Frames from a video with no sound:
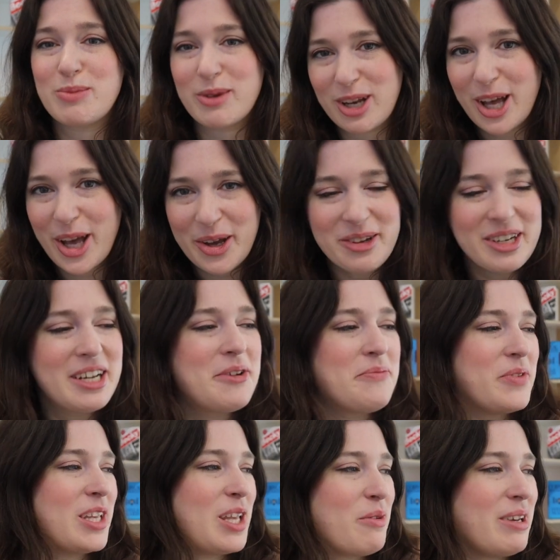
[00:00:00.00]
below
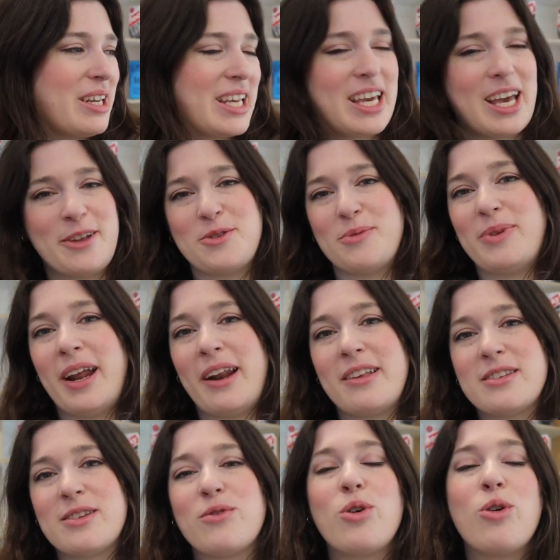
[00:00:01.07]
and I will link here to a playlist of